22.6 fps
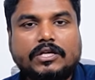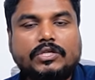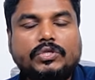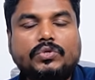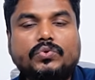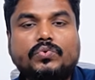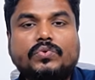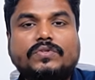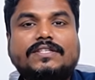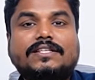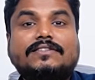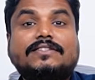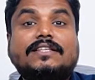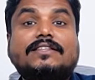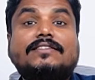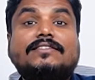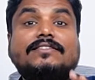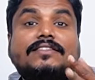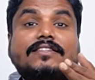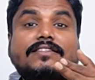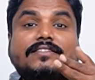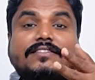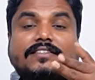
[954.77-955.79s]
uses a
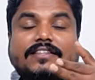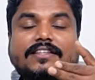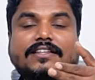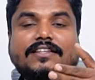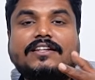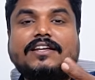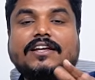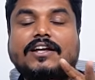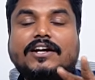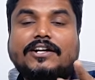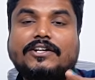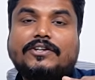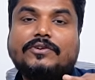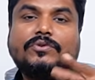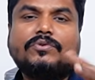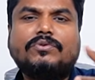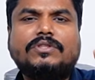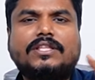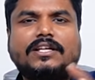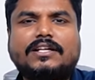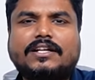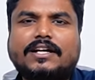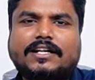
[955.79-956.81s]
scissor to do
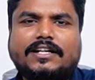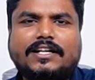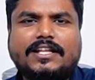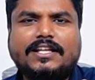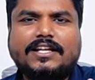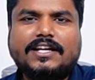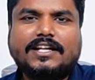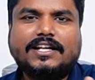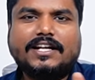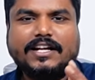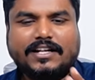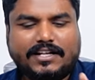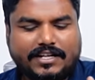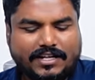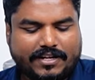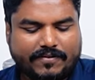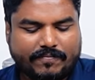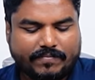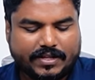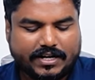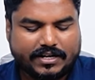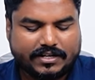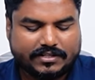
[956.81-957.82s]
the cutting and
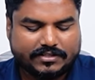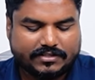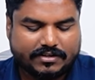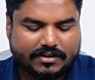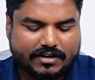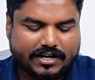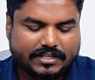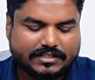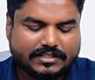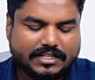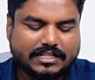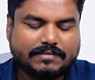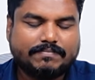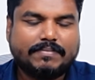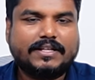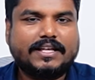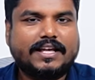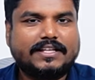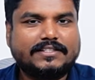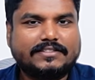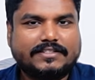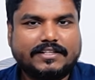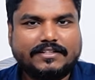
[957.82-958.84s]
editing, that is called as
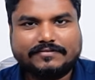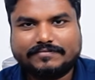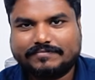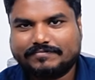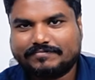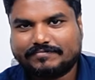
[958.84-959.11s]
CRISPR-Cas9.